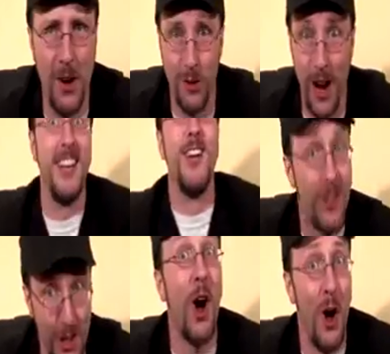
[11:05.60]
to write an
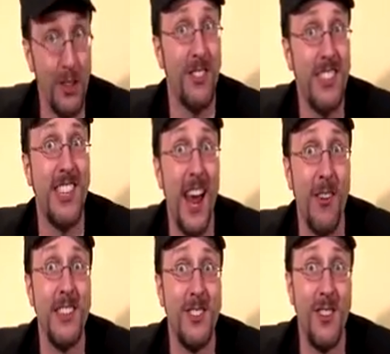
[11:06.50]
adult
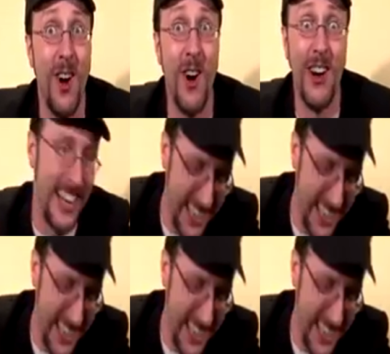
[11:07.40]
scary story.